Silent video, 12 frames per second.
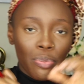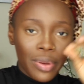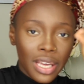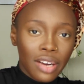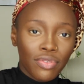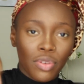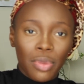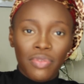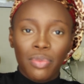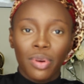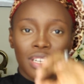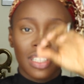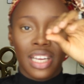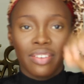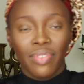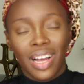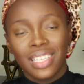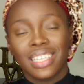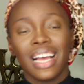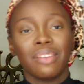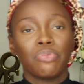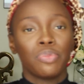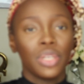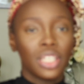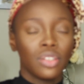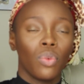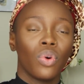Pick from everybody's advice and pick the